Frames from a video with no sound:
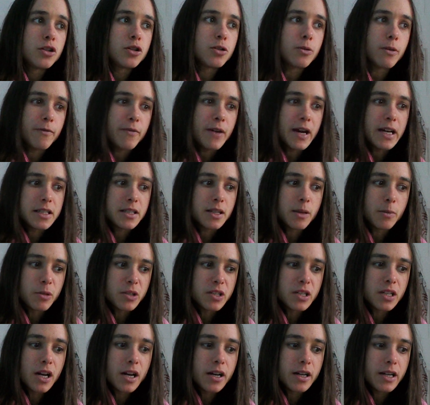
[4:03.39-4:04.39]
do affect
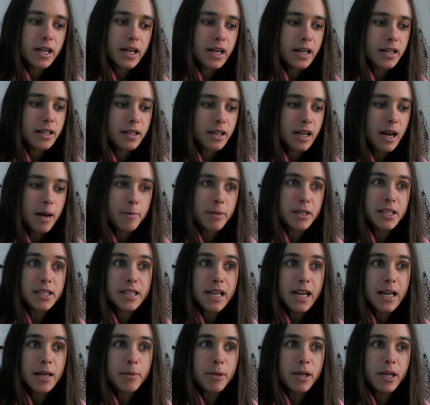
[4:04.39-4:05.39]
someone's learning and can be
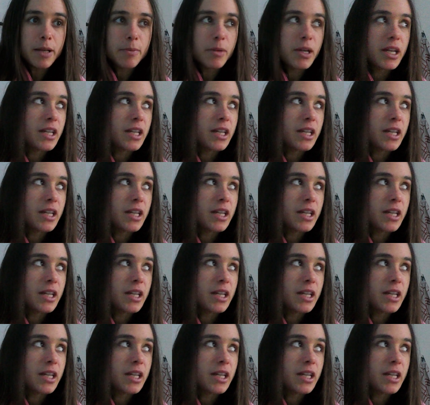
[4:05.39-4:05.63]
disabling,